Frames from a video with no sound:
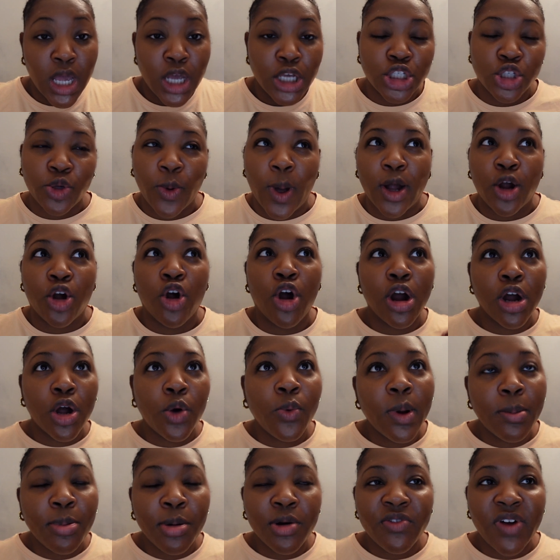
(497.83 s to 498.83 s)
So I gargle
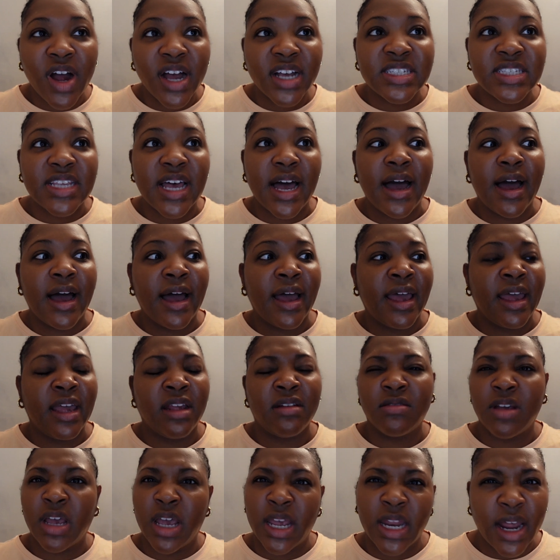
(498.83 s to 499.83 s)
with
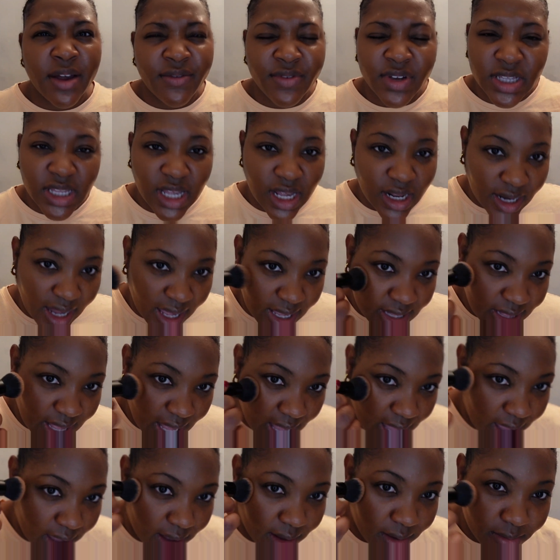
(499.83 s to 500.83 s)
peroxide and everything like
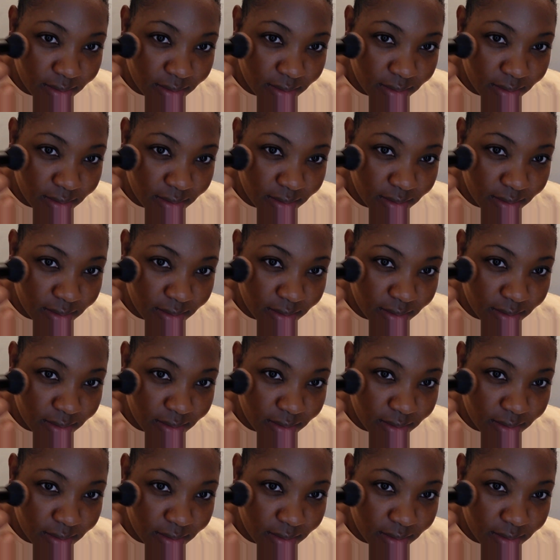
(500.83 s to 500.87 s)
that.